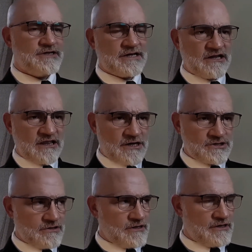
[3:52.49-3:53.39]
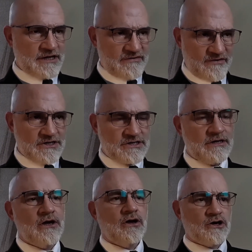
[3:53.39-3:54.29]
technological innovation,
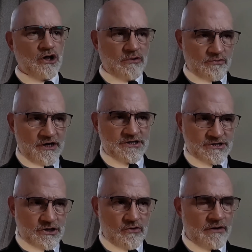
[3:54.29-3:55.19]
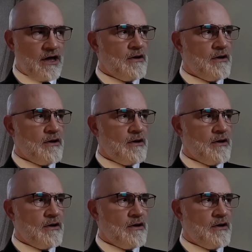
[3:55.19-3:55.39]
global reach, and so on.